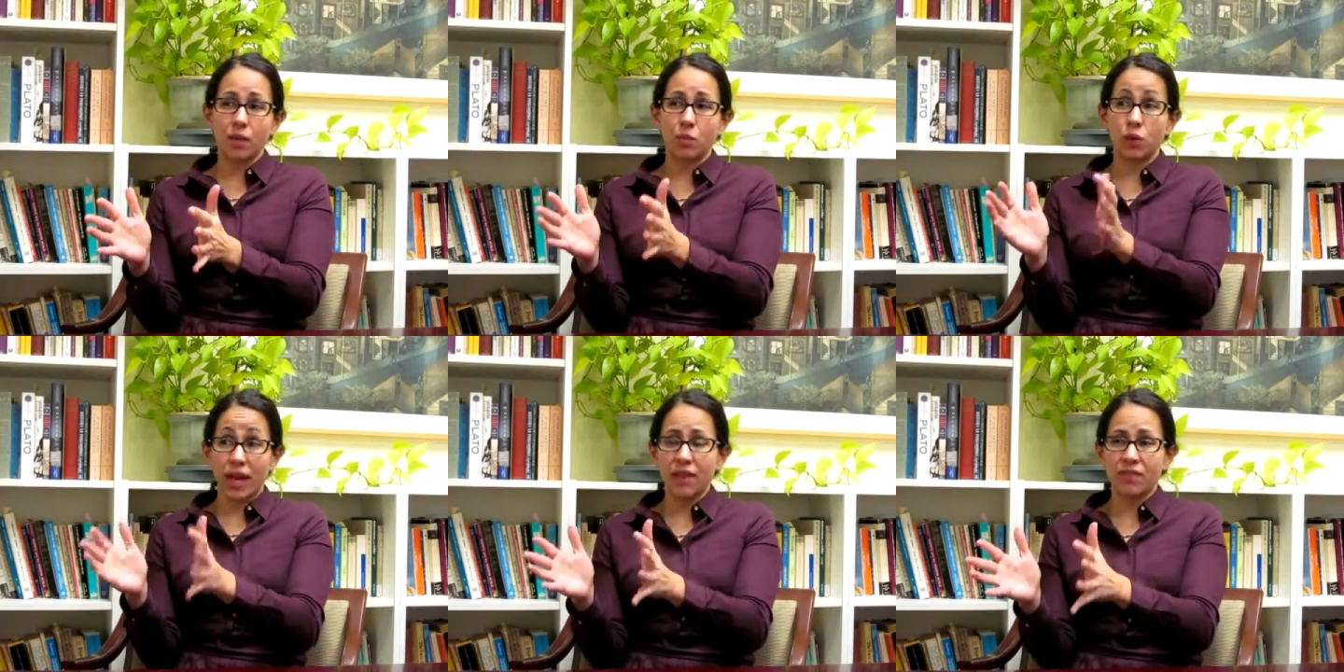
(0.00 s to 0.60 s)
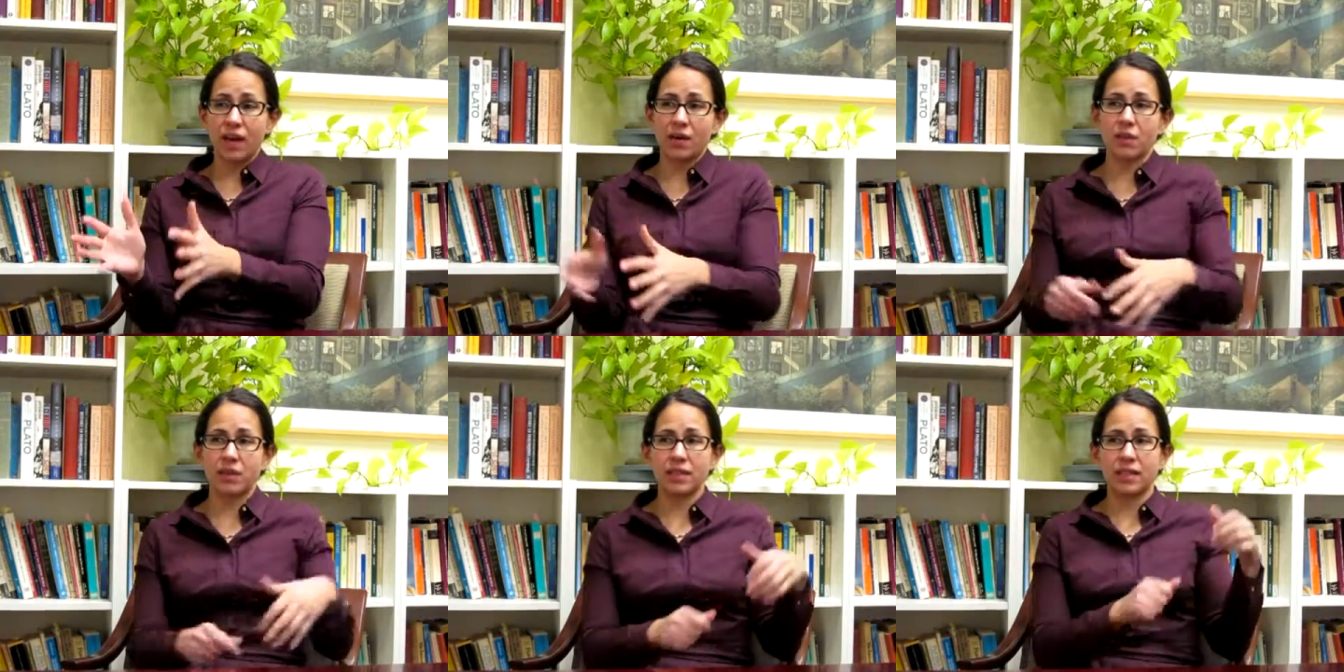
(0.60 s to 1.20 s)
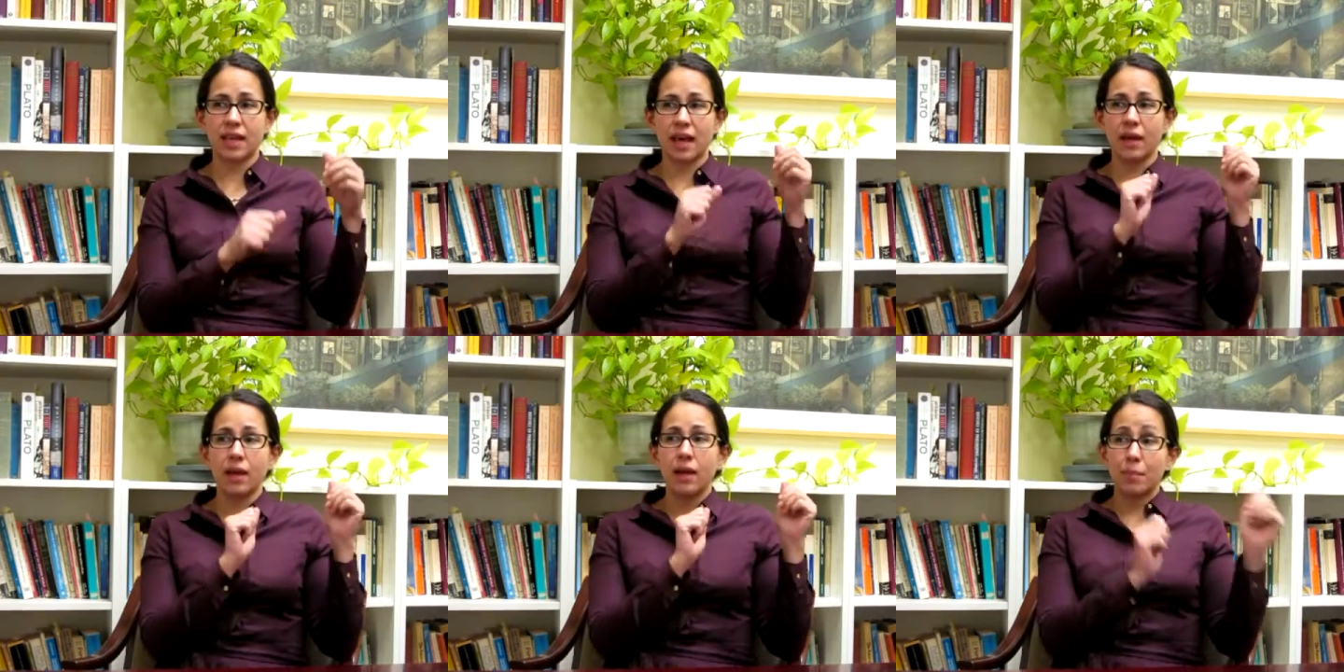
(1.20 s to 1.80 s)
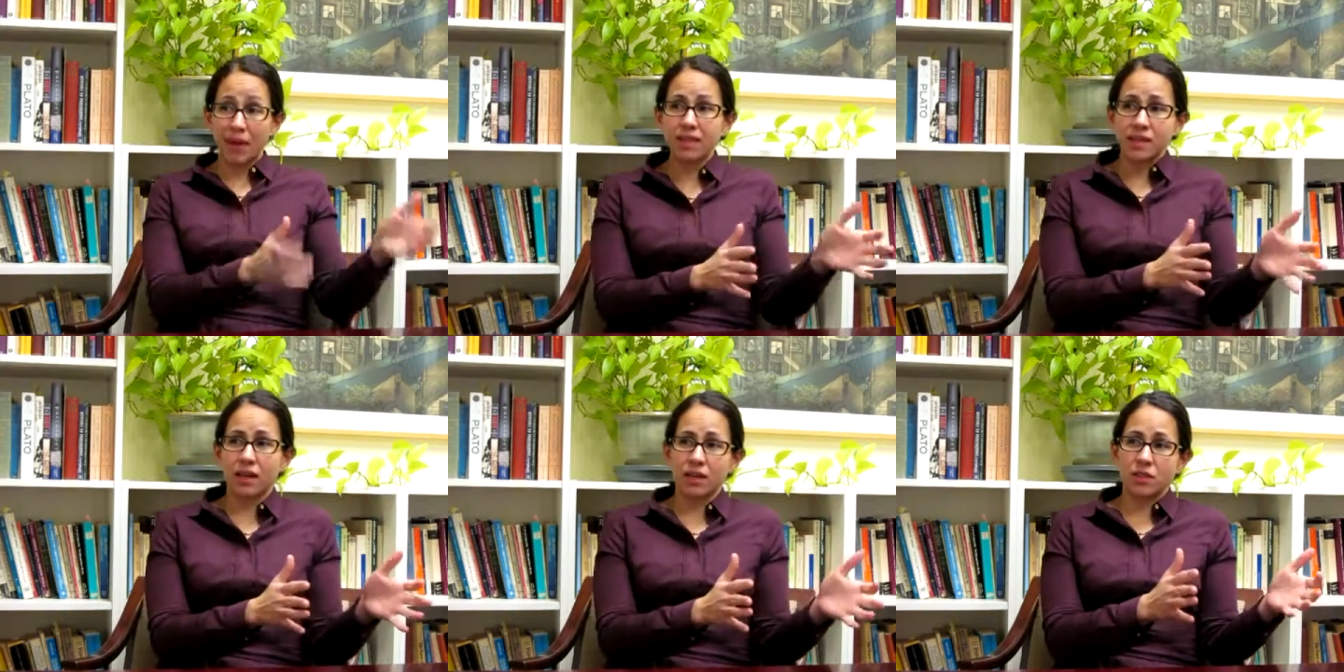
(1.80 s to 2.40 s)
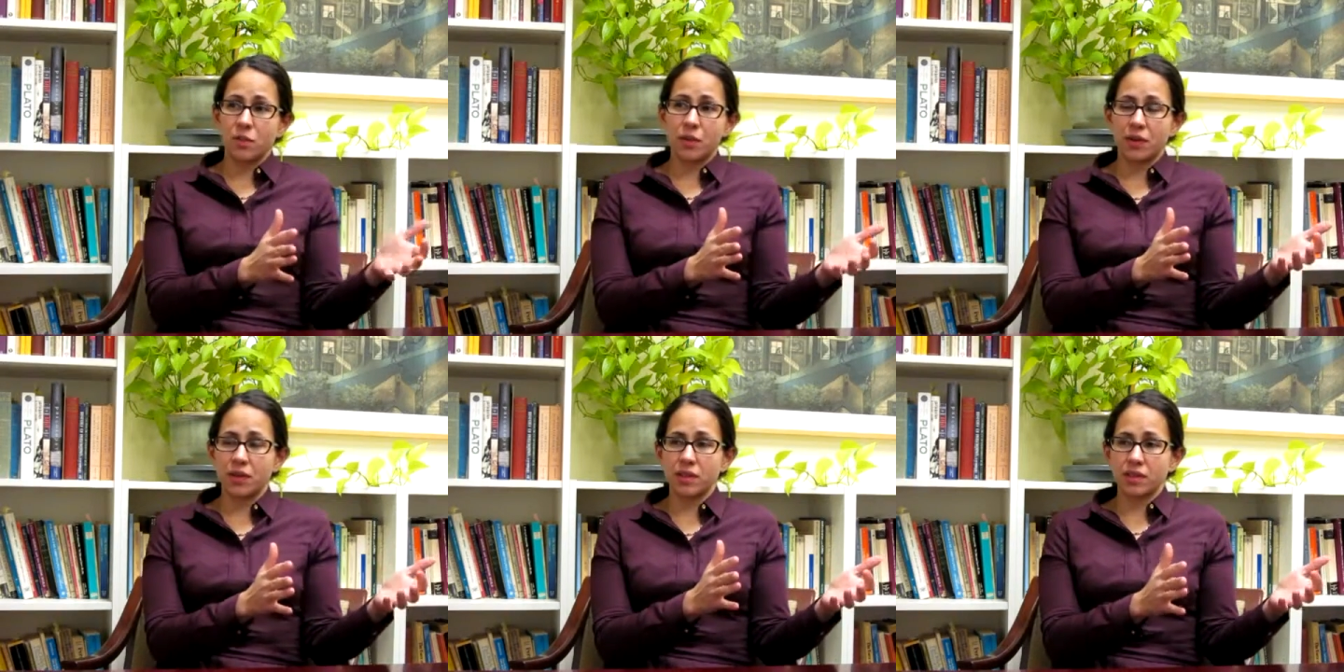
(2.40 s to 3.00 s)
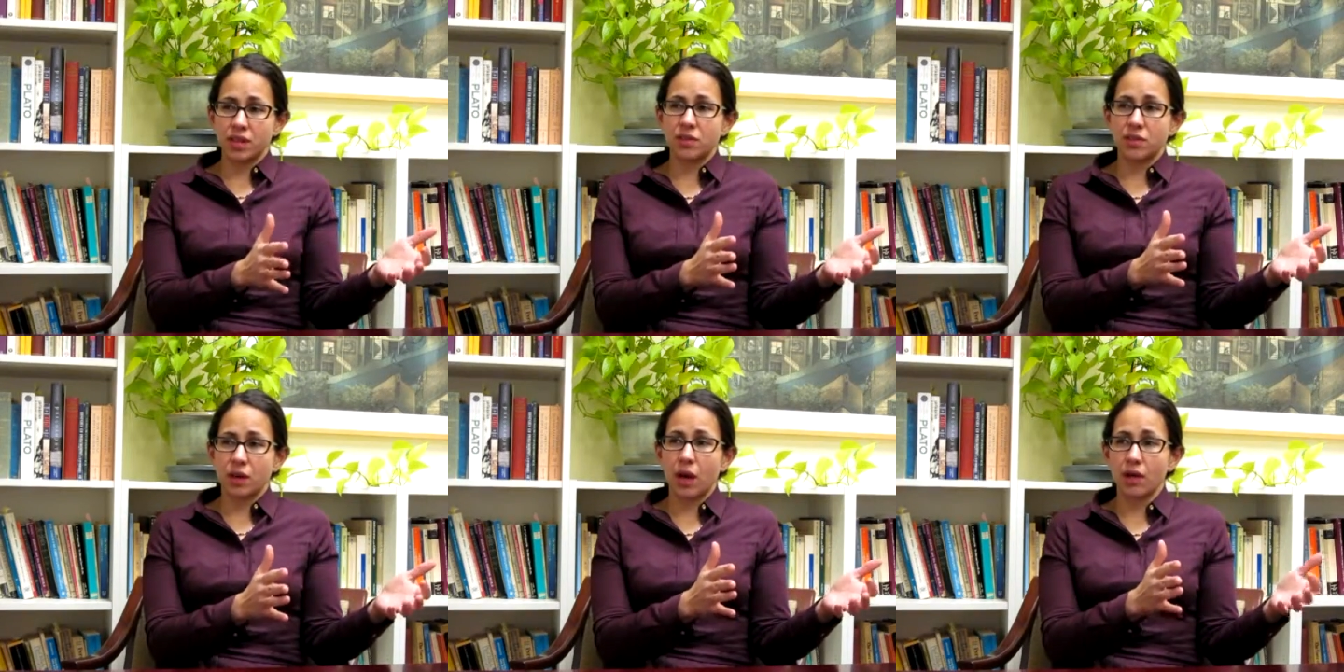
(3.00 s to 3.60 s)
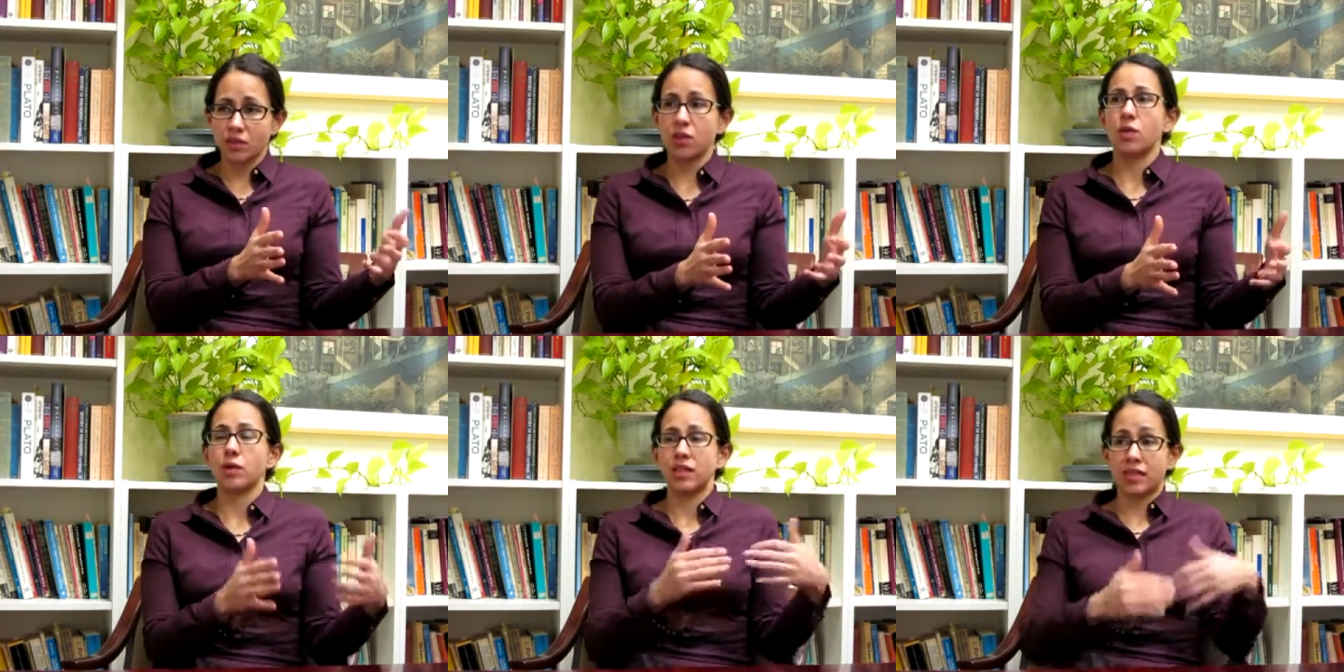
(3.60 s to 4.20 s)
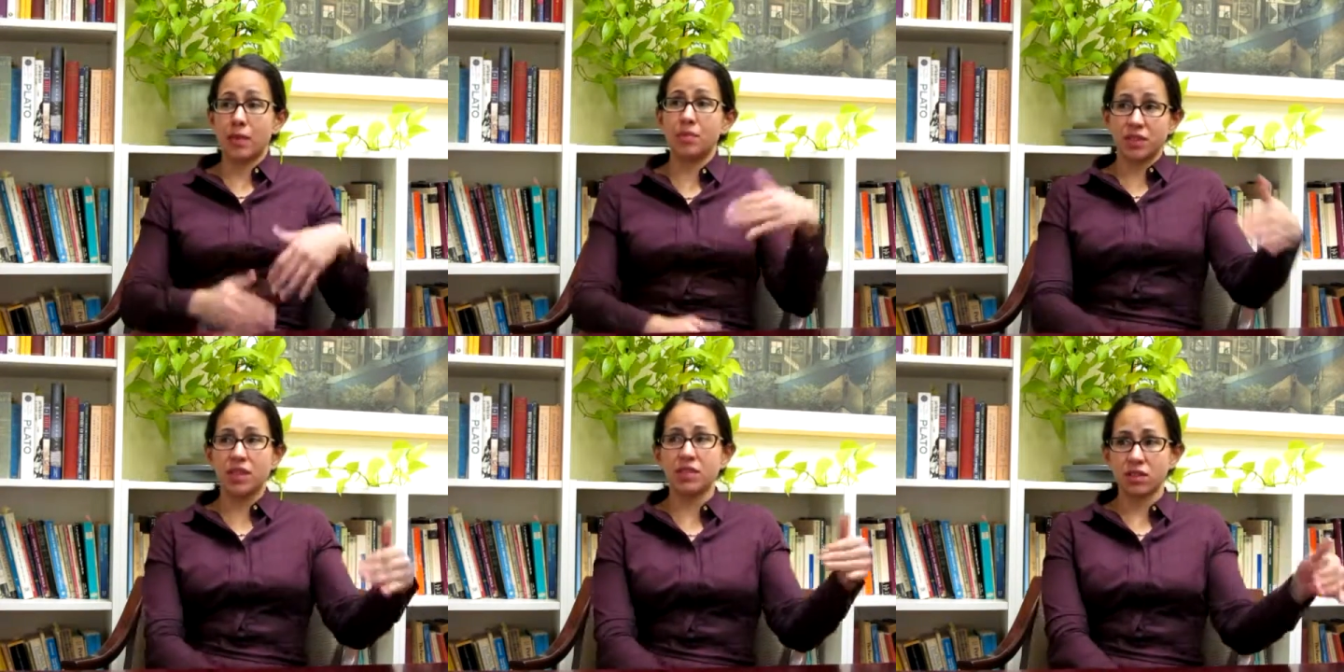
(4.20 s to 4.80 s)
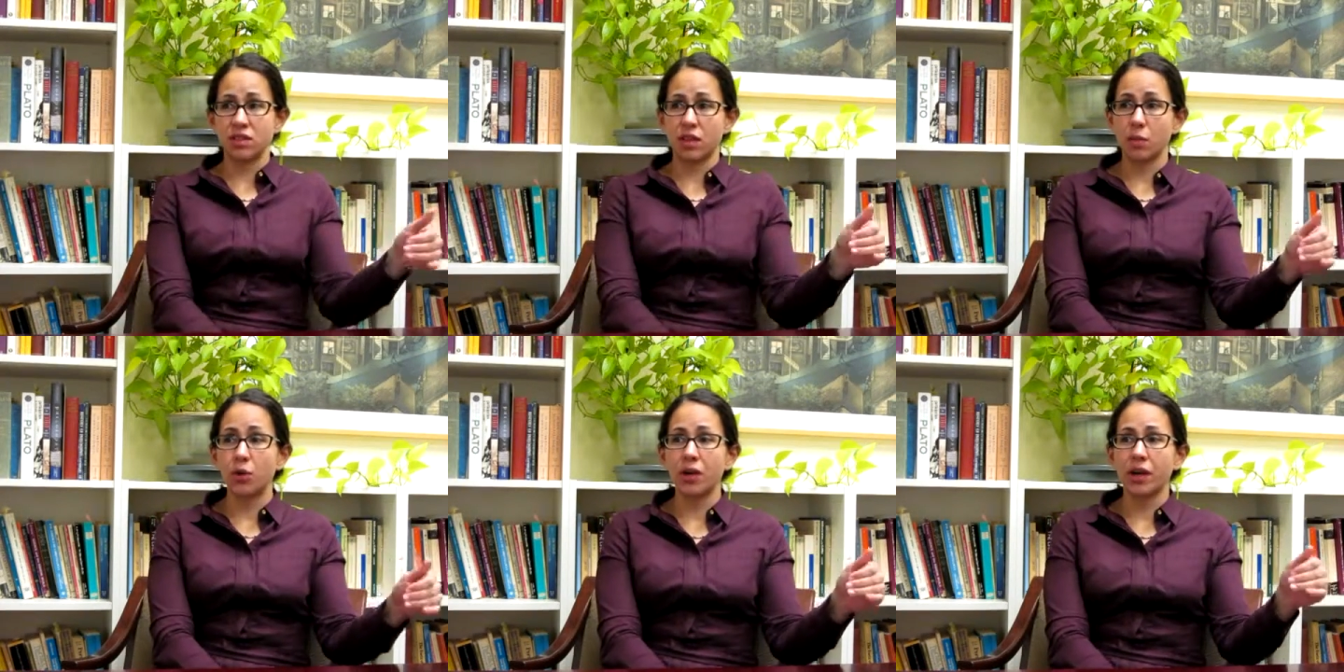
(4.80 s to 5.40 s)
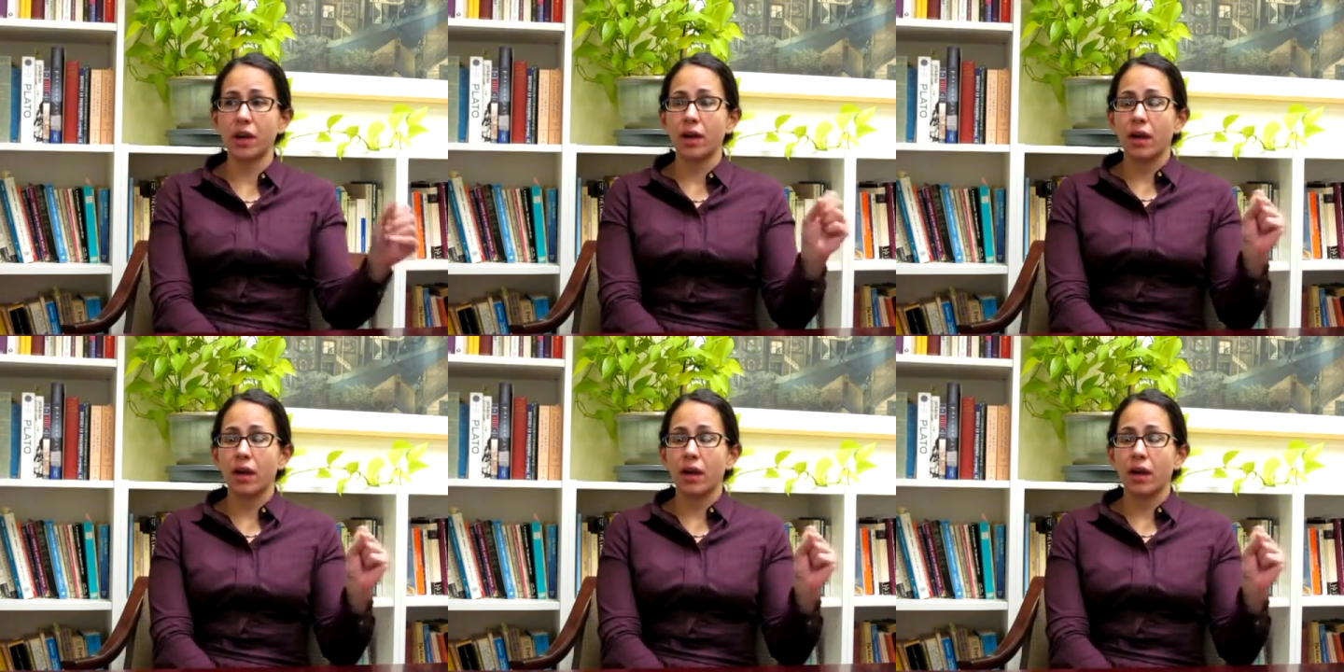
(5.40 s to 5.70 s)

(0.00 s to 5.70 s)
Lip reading: what I found is that Mexican entrepreneurs also established stations on the border,